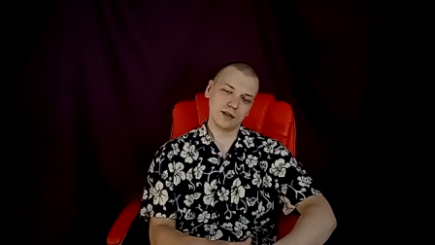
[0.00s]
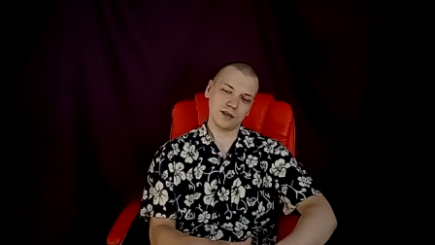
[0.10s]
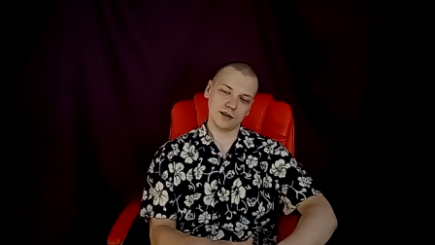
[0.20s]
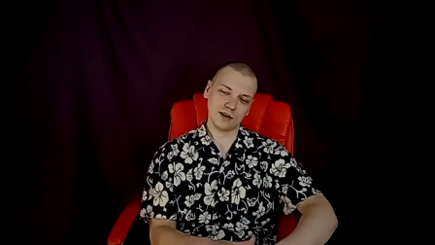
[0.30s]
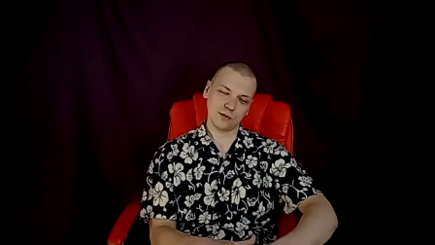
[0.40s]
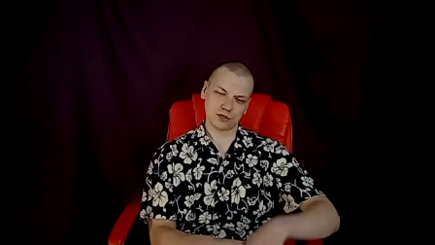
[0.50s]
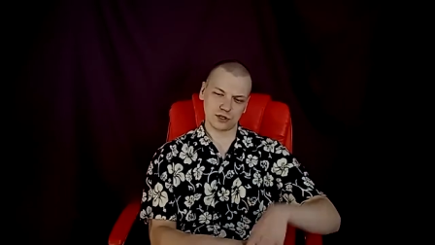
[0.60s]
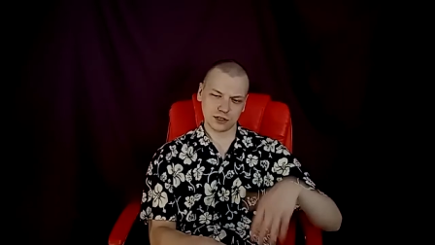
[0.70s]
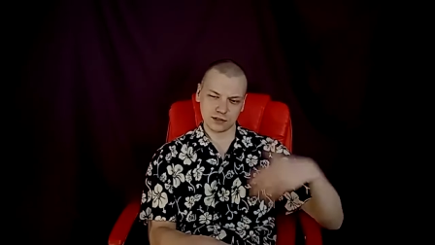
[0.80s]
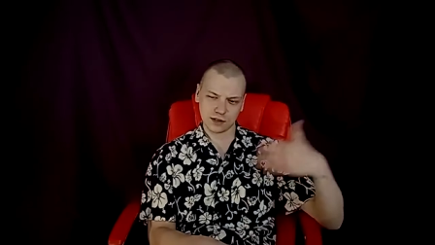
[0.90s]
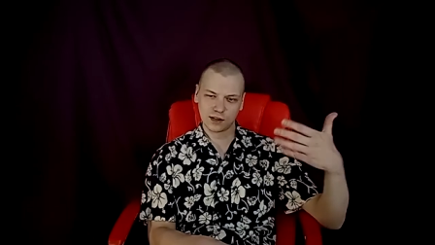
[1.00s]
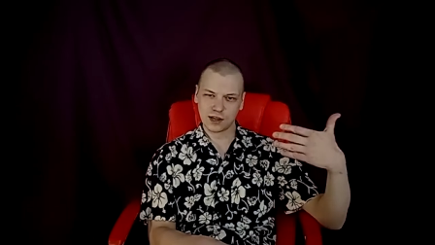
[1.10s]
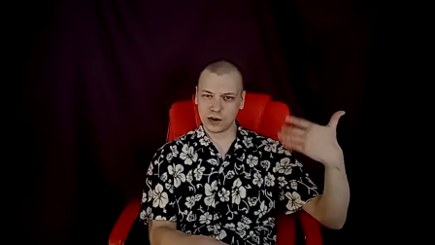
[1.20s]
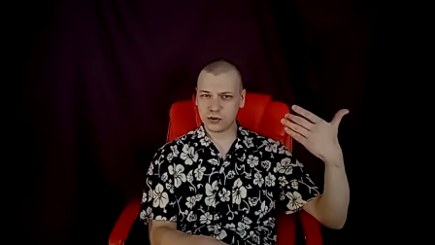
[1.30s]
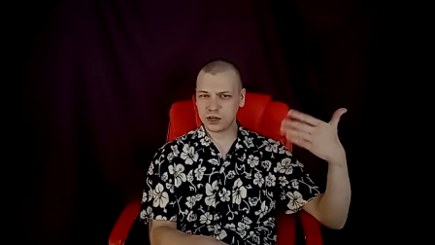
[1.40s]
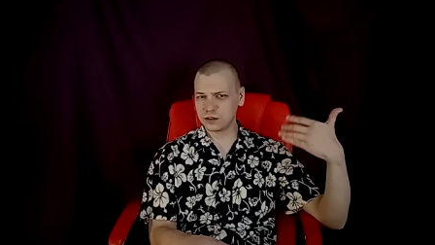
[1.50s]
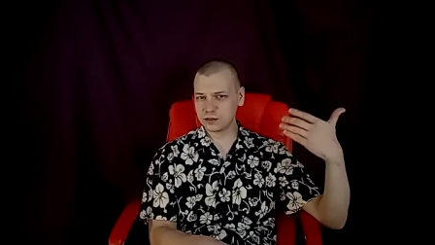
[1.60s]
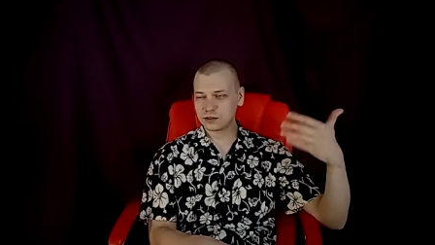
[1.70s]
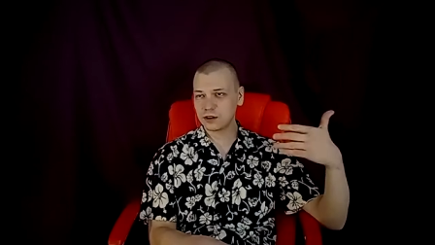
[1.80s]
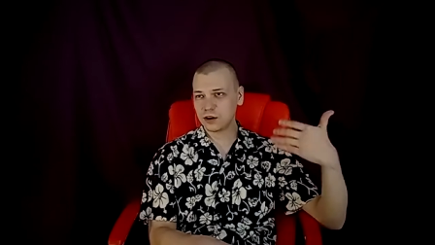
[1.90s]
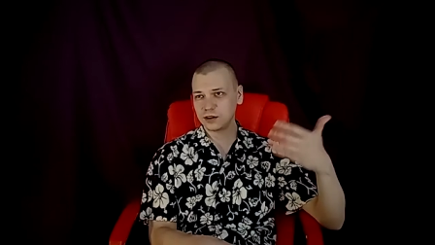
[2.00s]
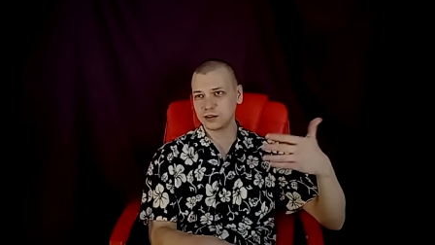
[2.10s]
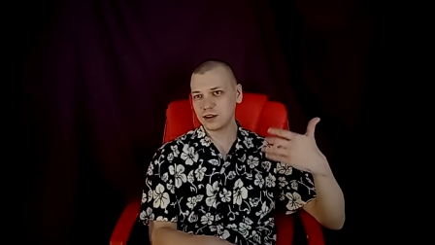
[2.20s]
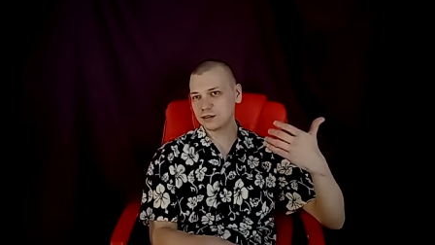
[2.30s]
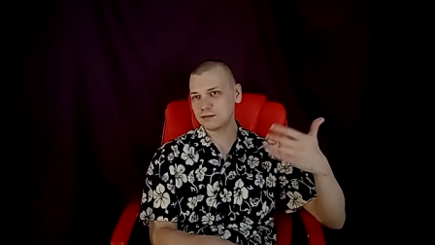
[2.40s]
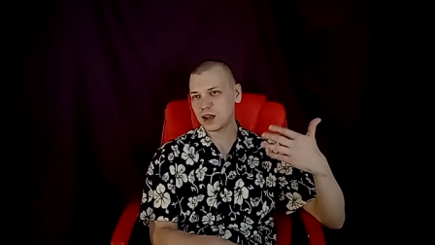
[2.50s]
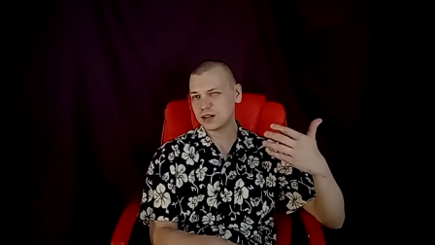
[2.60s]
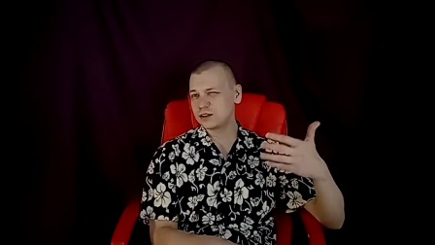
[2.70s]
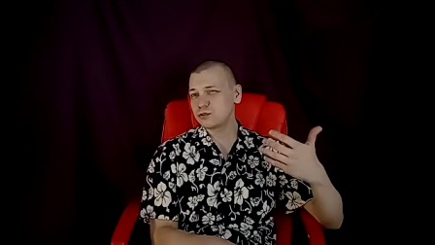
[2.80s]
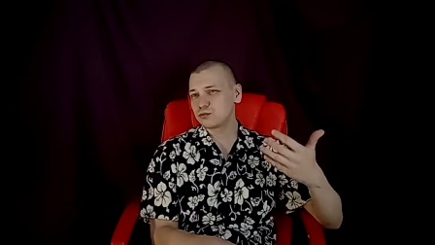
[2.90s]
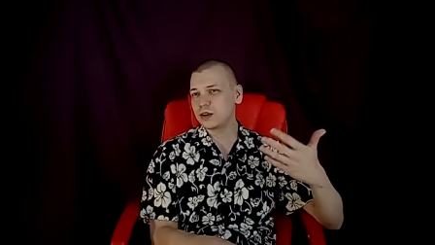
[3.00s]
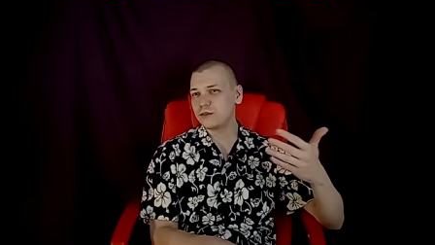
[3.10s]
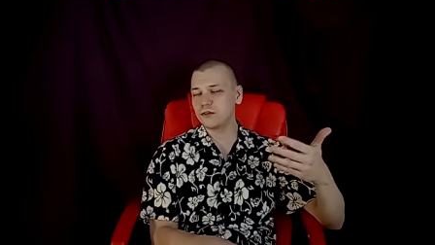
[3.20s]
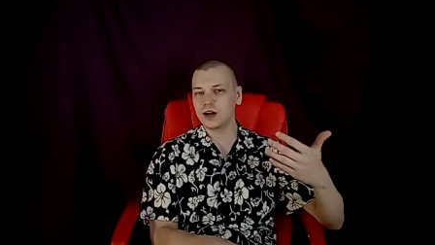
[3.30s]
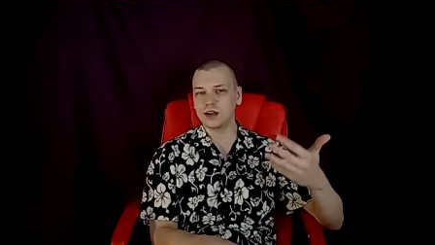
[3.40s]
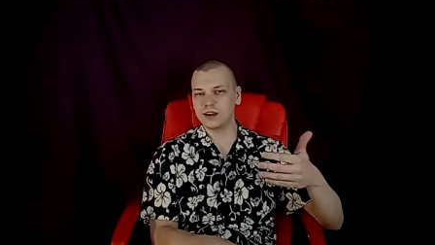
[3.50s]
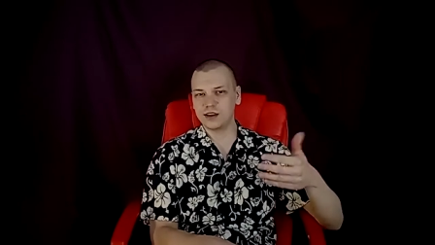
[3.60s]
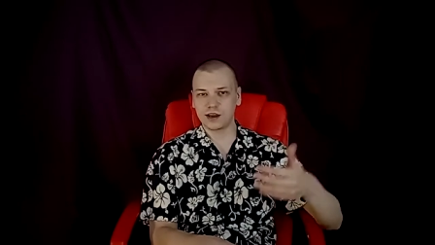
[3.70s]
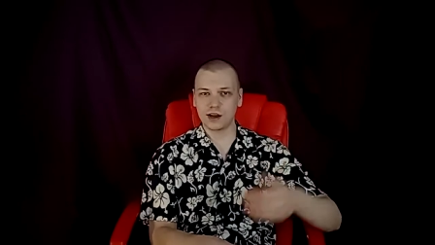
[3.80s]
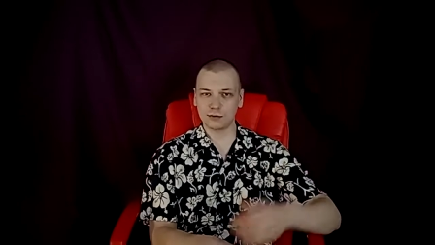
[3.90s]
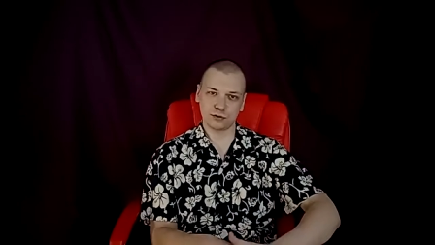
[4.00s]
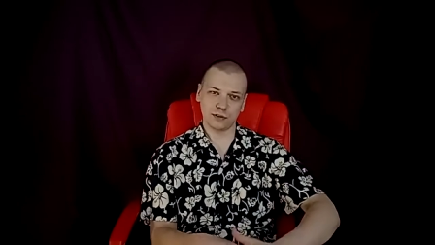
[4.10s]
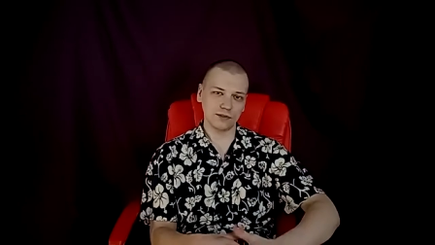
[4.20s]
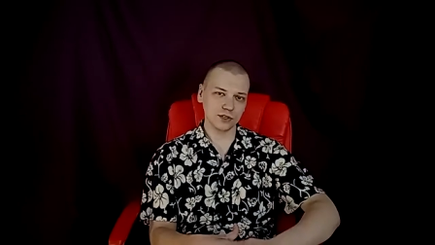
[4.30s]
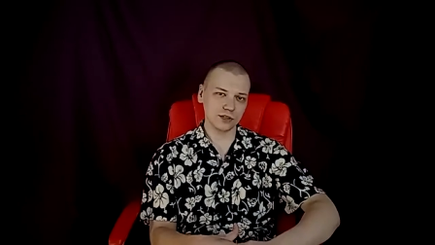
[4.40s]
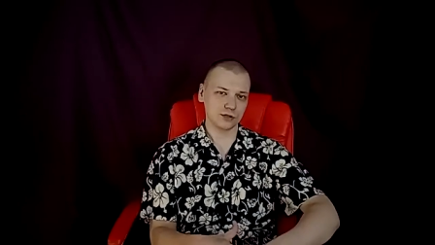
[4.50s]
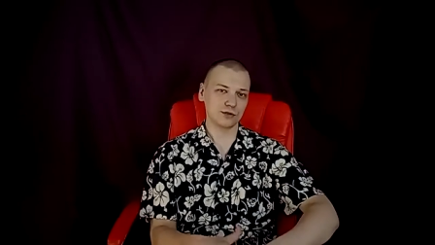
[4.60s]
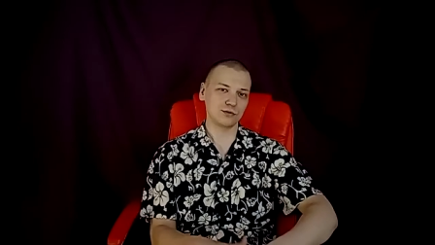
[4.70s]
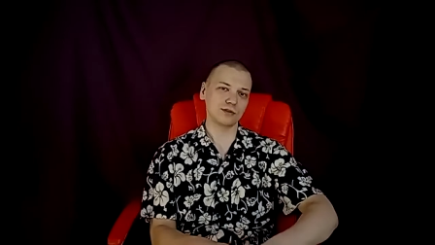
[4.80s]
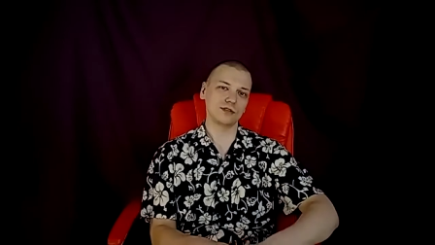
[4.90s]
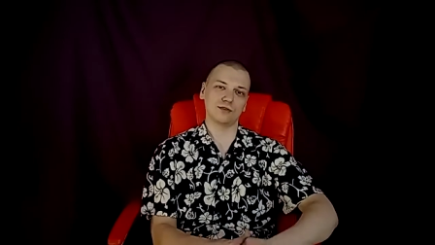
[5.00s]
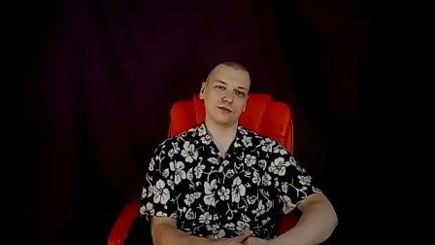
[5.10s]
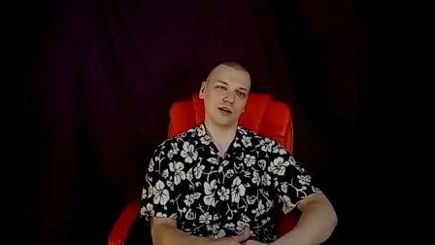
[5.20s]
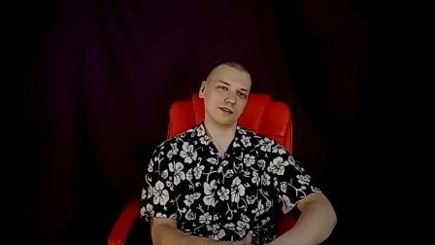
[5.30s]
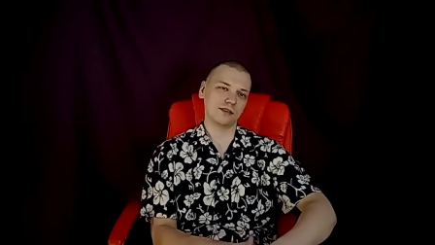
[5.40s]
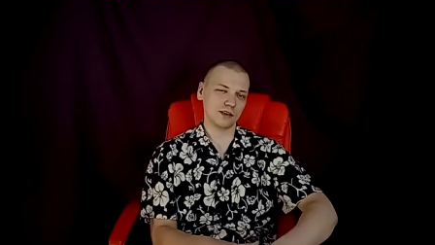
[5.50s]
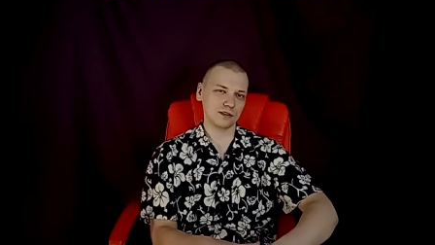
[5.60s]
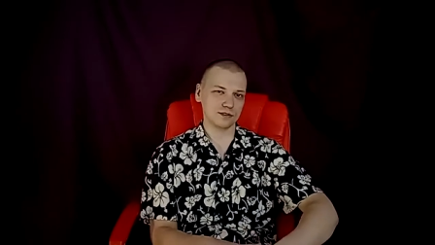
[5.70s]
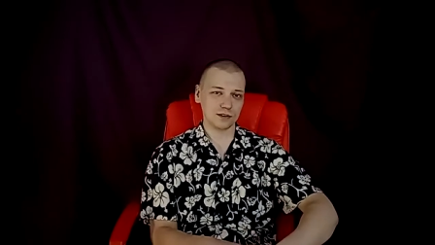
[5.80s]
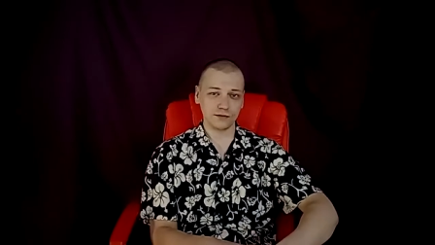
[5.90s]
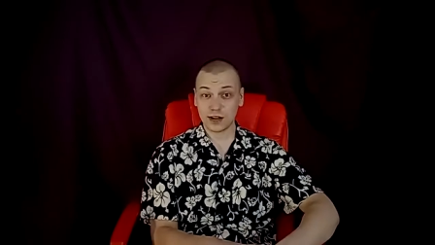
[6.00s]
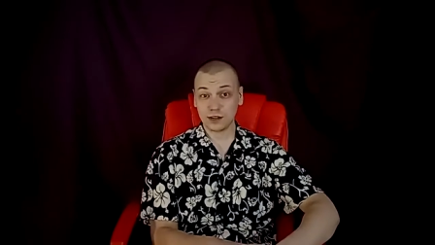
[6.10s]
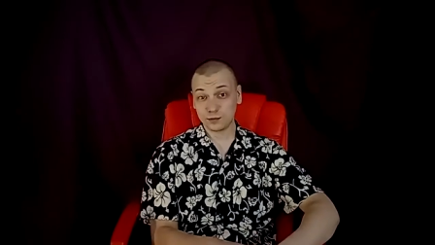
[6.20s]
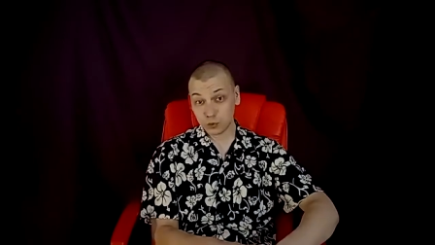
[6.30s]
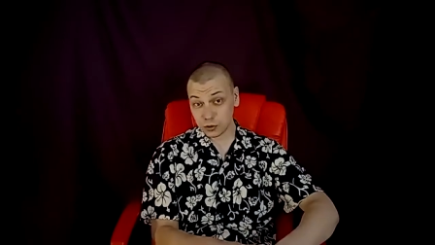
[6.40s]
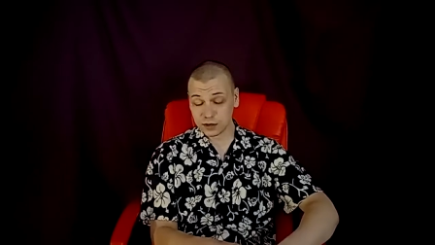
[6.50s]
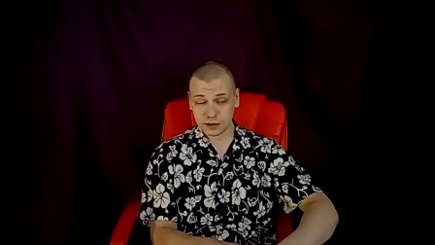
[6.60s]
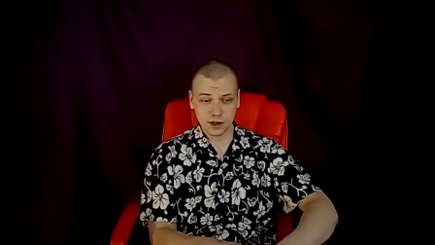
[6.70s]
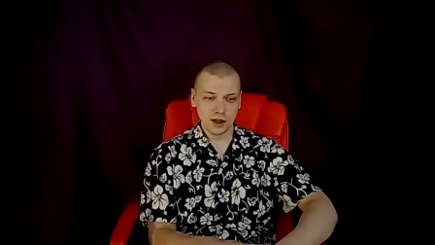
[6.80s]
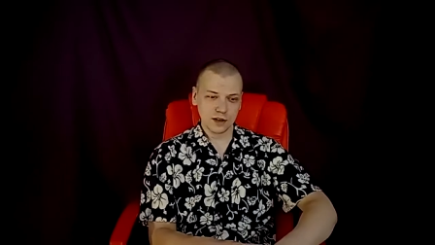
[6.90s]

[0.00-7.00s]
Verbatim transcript: And I was just like carrying this thought and I didn't really find any counter evidence to it. So I think it's a valid point.